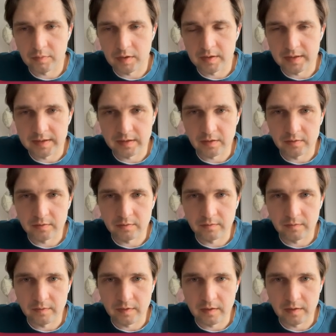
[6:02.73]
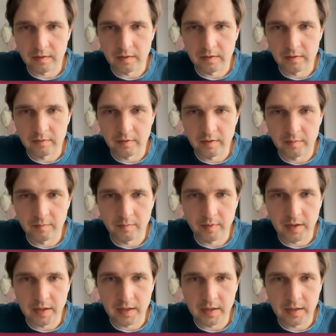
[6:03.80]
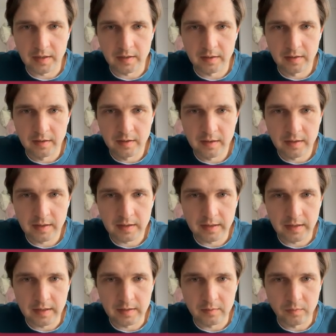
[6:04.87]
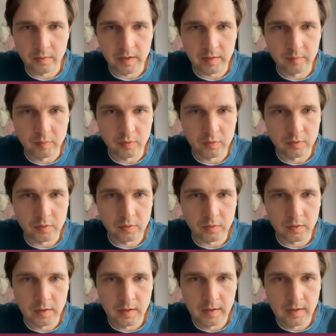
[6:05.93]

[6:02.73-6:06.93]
Let's go to the Ethereum buy, gain Webull,